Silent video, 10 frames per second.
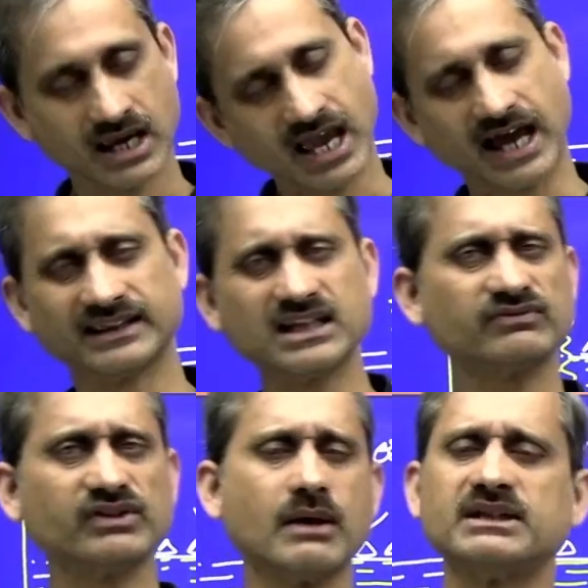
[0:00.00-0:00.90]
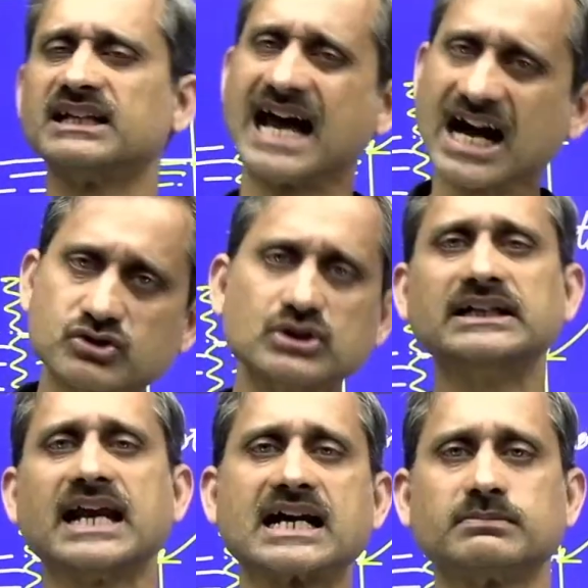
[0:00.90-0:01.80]
and this phenomenon actually
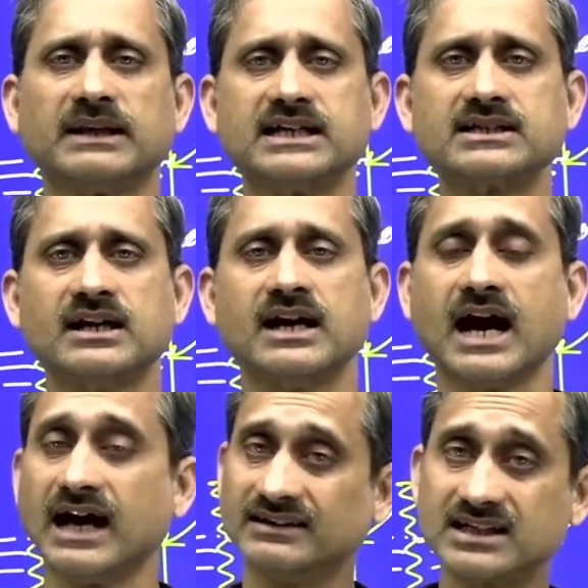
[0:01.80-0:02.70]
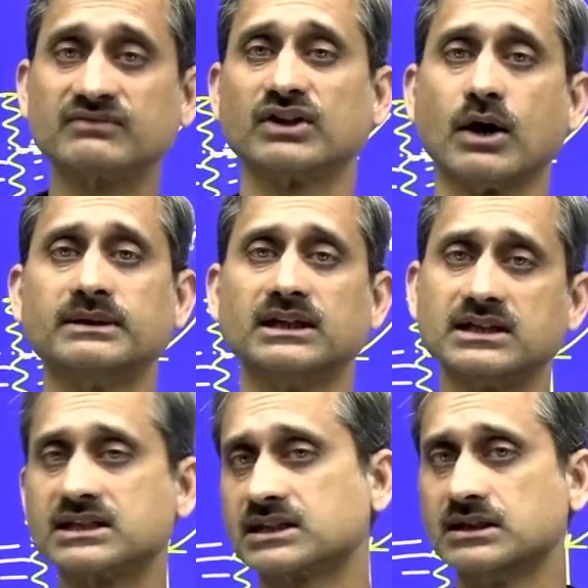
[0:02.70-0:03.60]
takes place, and this phenomenon
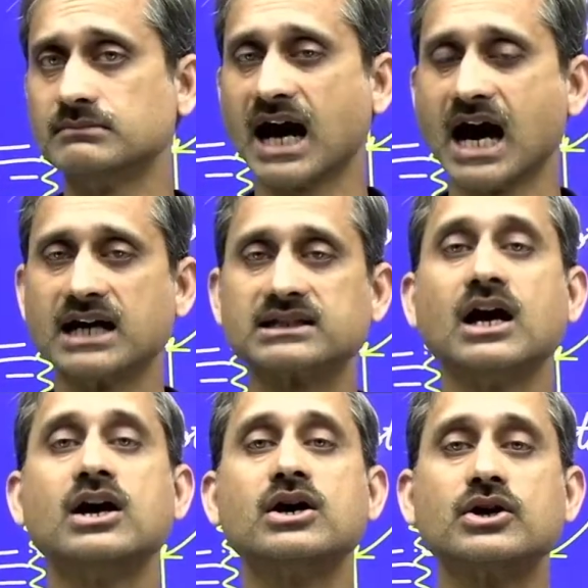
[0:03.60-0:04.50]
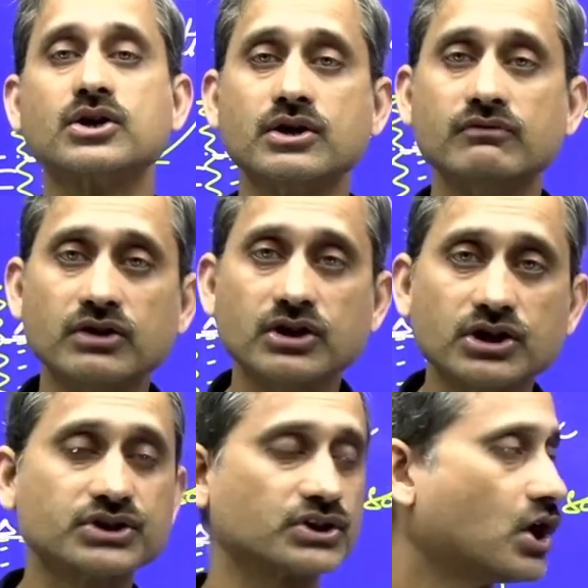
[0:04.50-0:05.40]
is termed as
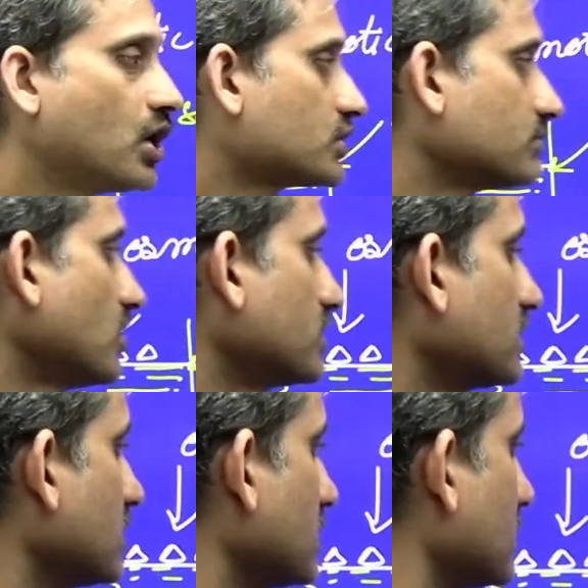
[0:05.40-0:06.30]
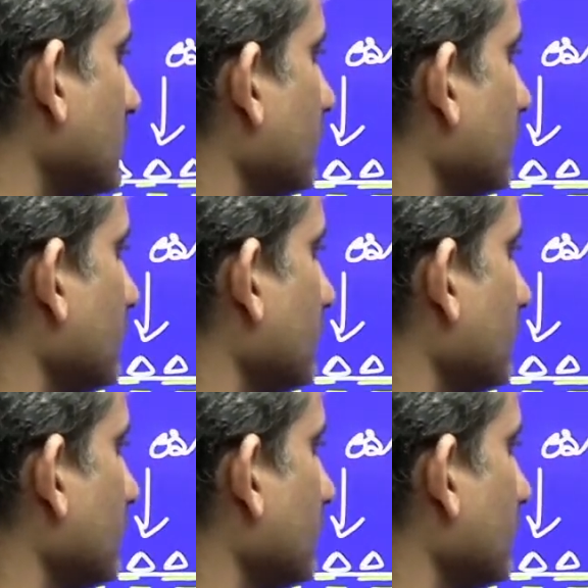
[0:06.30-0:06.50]
reverse osmosis.